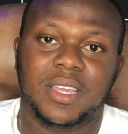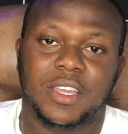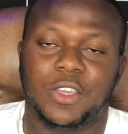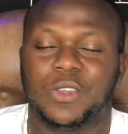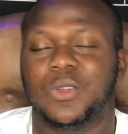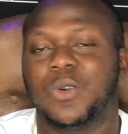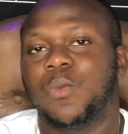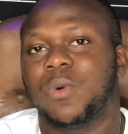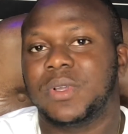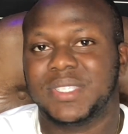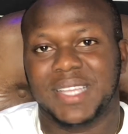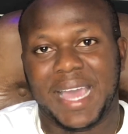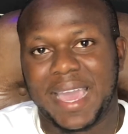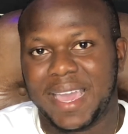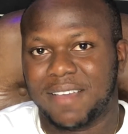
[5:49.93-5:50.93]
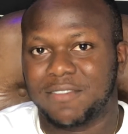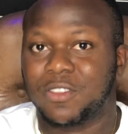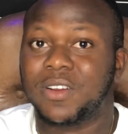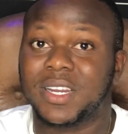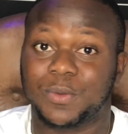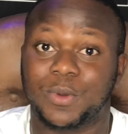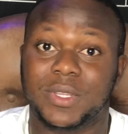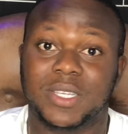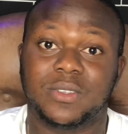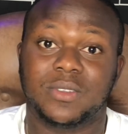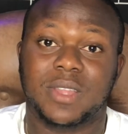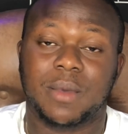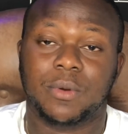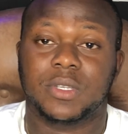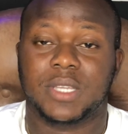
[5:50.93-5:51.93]
But I have not responded to
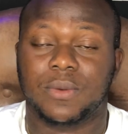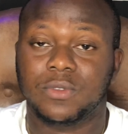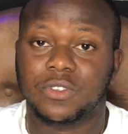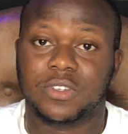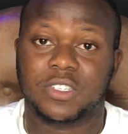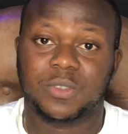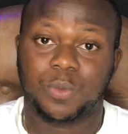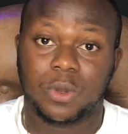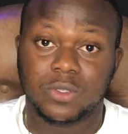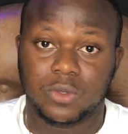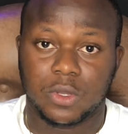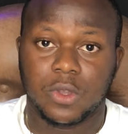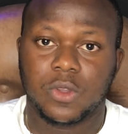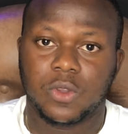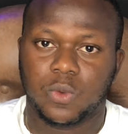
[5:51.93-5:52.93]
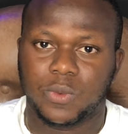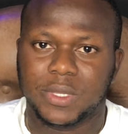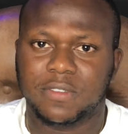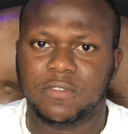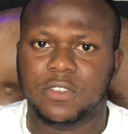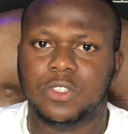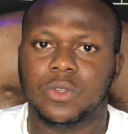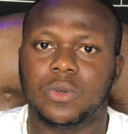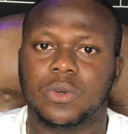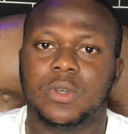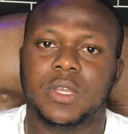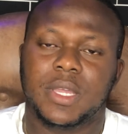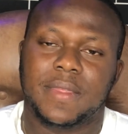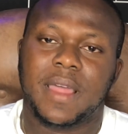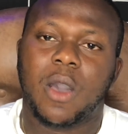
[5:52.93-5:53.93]
that because I want to respond with the video.
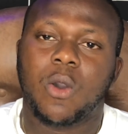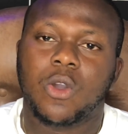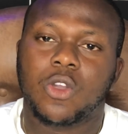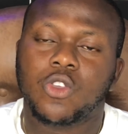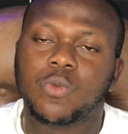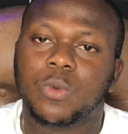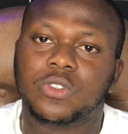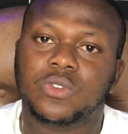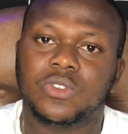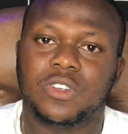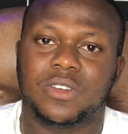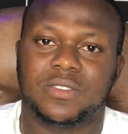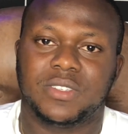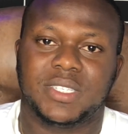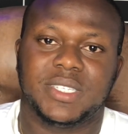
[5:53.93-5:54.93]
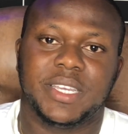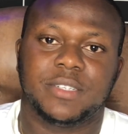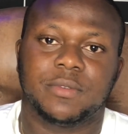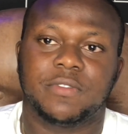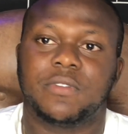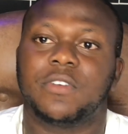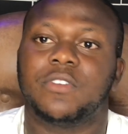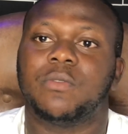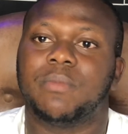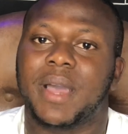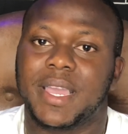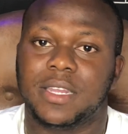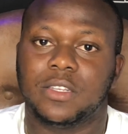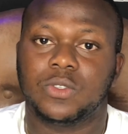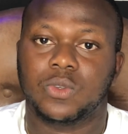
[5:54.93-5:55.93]
Now, you must do your research before you buy
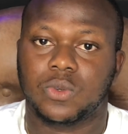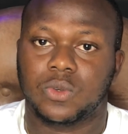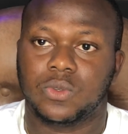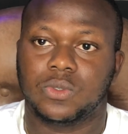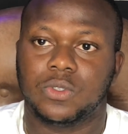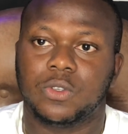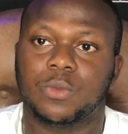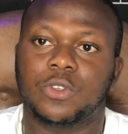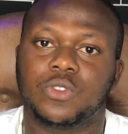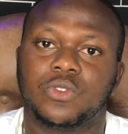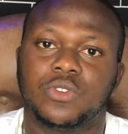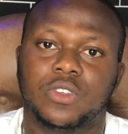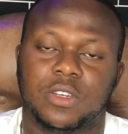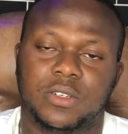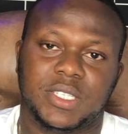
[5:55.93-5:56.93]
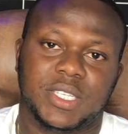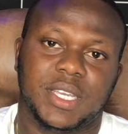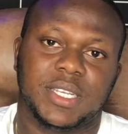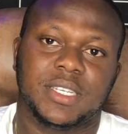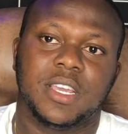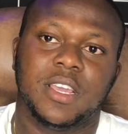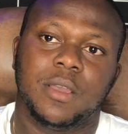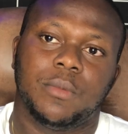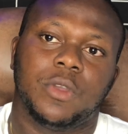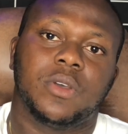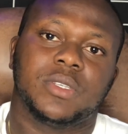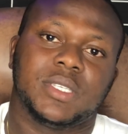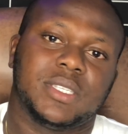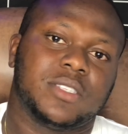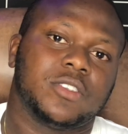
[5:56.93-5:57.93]
any token. You must do your research,
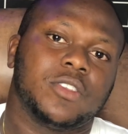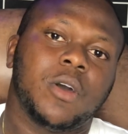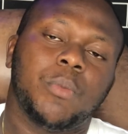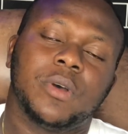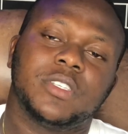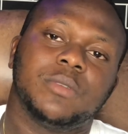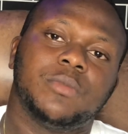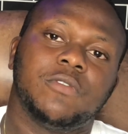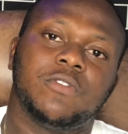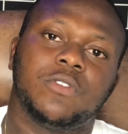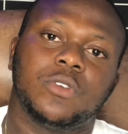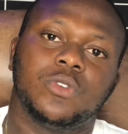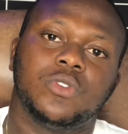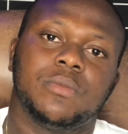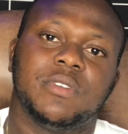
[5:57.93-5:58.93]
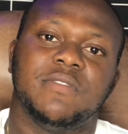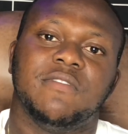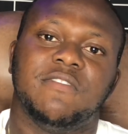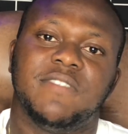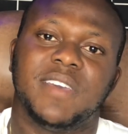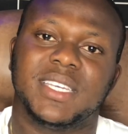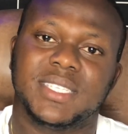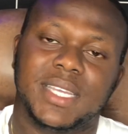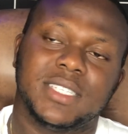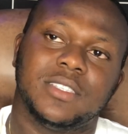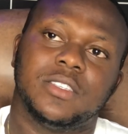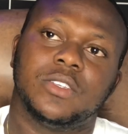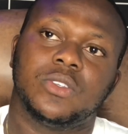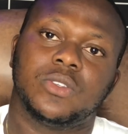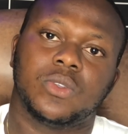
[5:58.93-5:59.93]
because it's not possible for you to be invested in
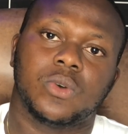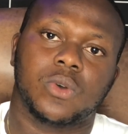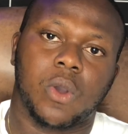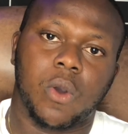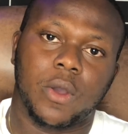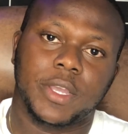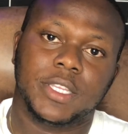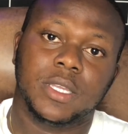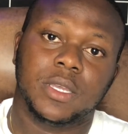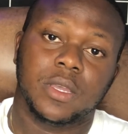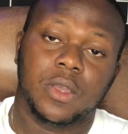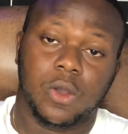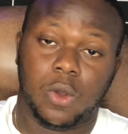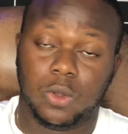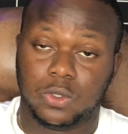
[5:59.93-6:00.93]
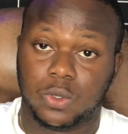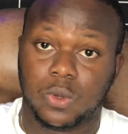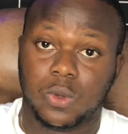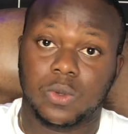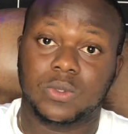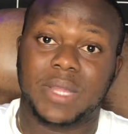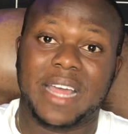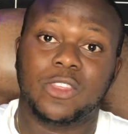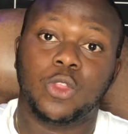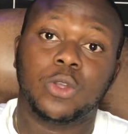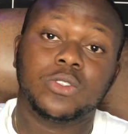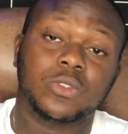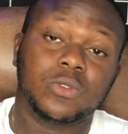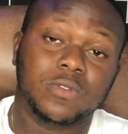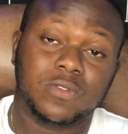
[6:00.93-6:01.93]
this coin or token and don't
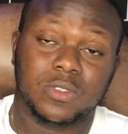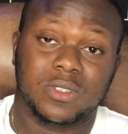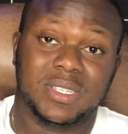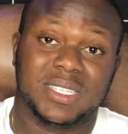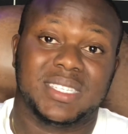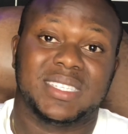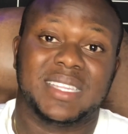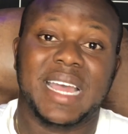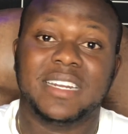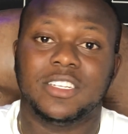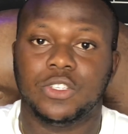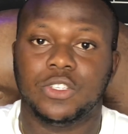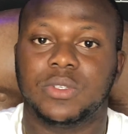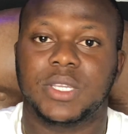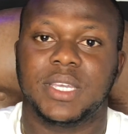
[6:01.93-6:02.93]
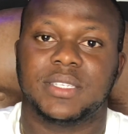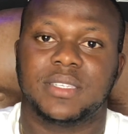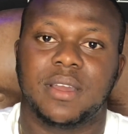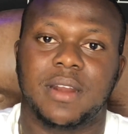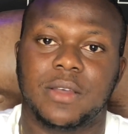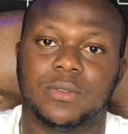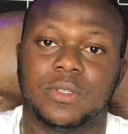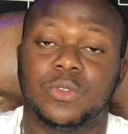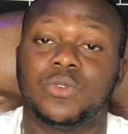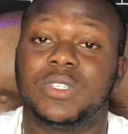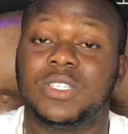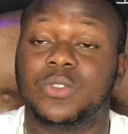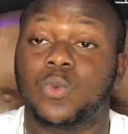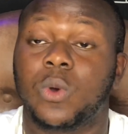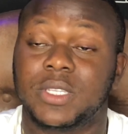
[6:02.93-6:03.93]
even understand the case around it, which is
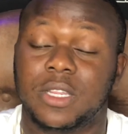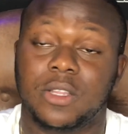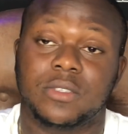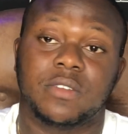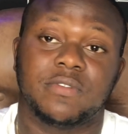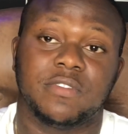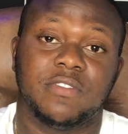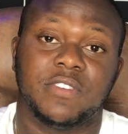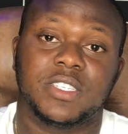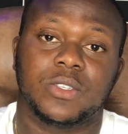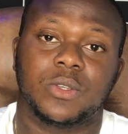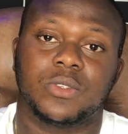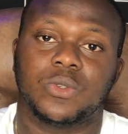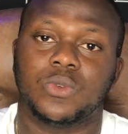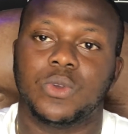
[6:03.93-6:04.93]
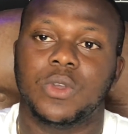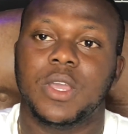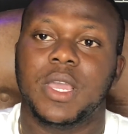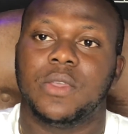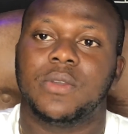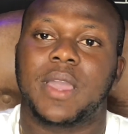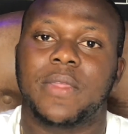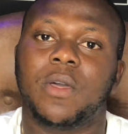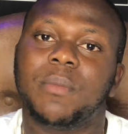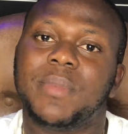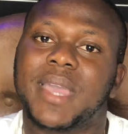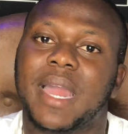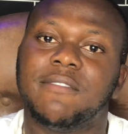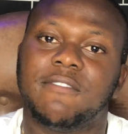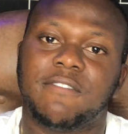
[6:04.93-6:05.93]
what a lot of investors do. You cannot be
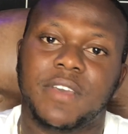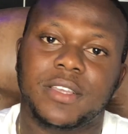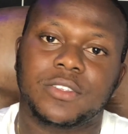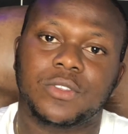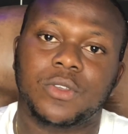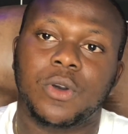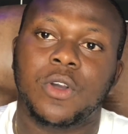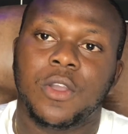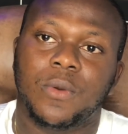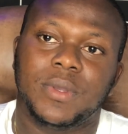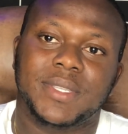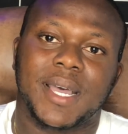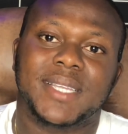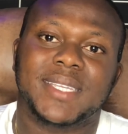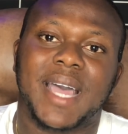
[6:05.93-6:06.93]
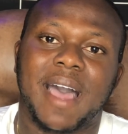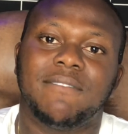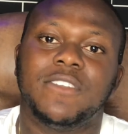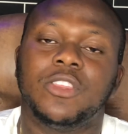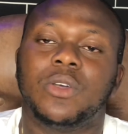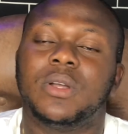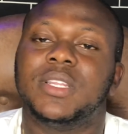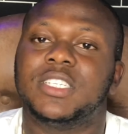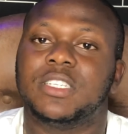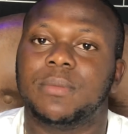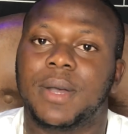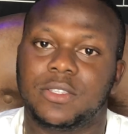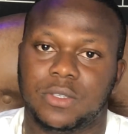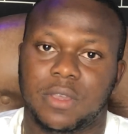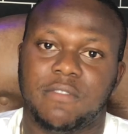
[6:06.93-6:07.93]
an investor without having knowledge
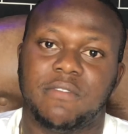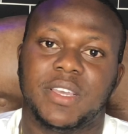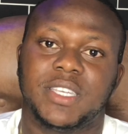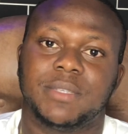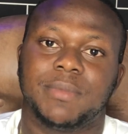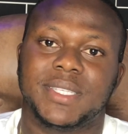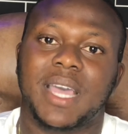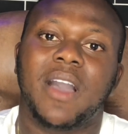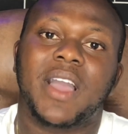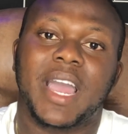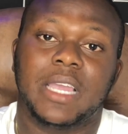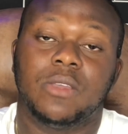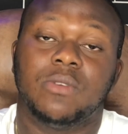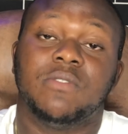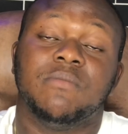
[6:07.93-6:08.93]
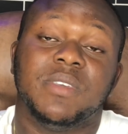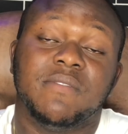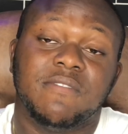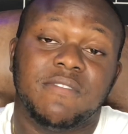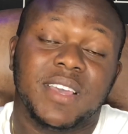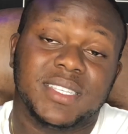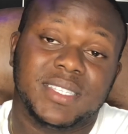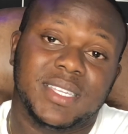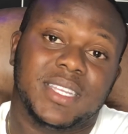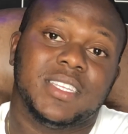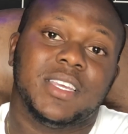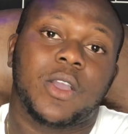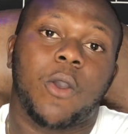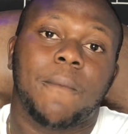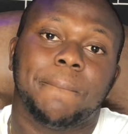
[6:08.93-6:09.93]
about your investment. How can you be invested in a
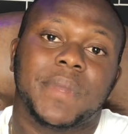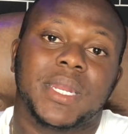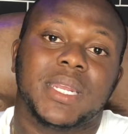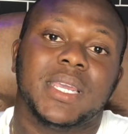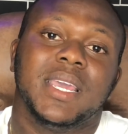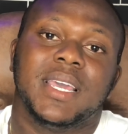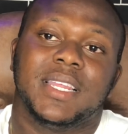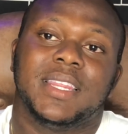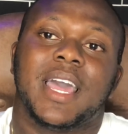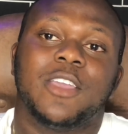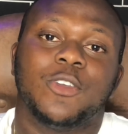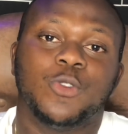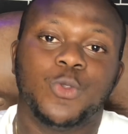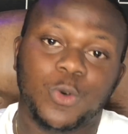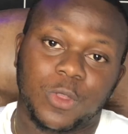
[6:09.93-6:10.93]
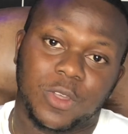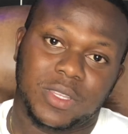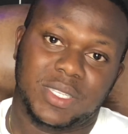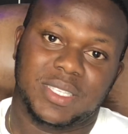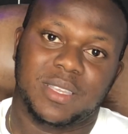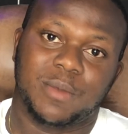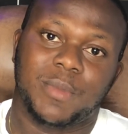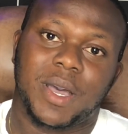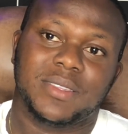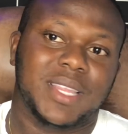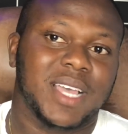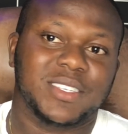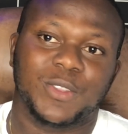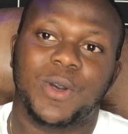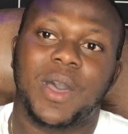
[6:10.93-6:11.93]
company that you know nothing about?
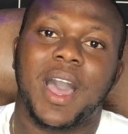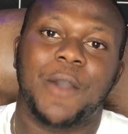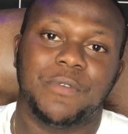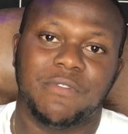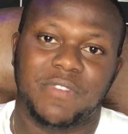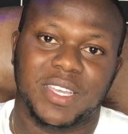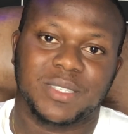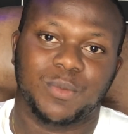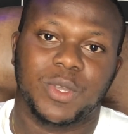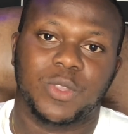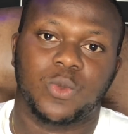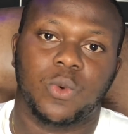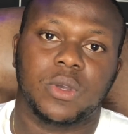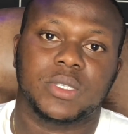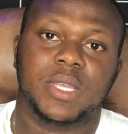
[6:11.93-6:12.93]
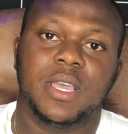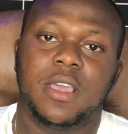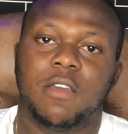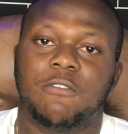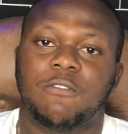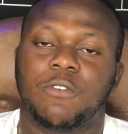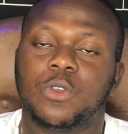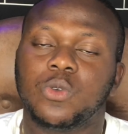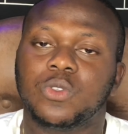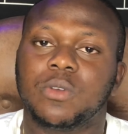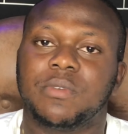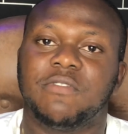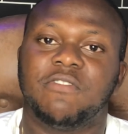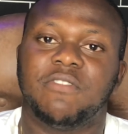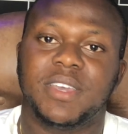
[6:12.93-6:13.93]
That's not how investment works. For you to be
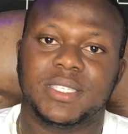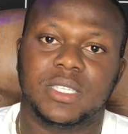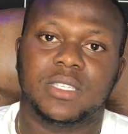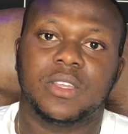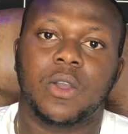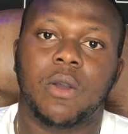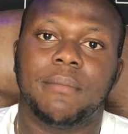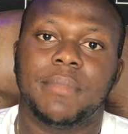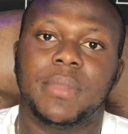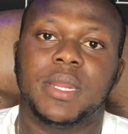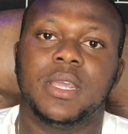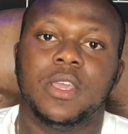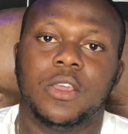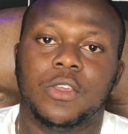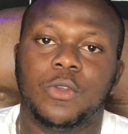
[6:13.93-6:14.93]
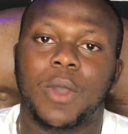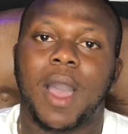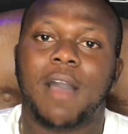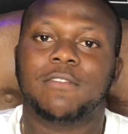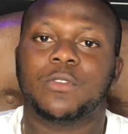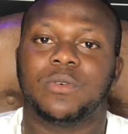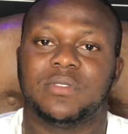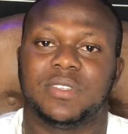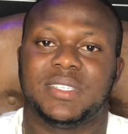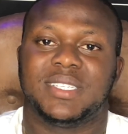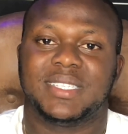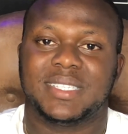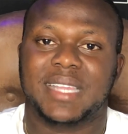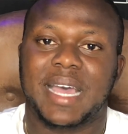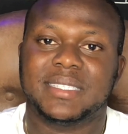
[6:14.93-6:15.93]
invested in a company, you have to
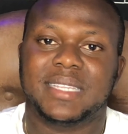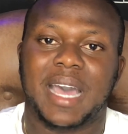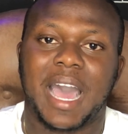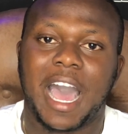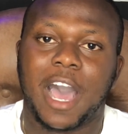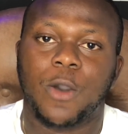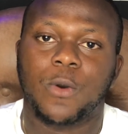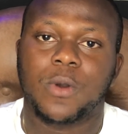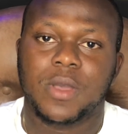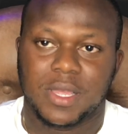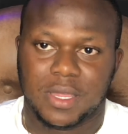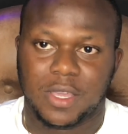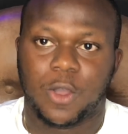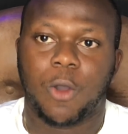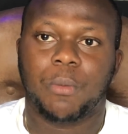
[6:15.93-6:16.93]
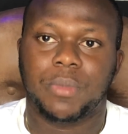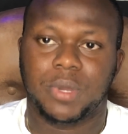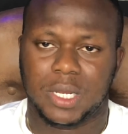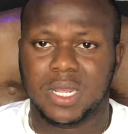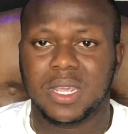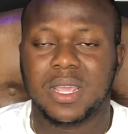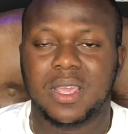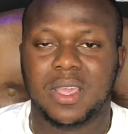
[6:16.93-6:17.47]
understand how the company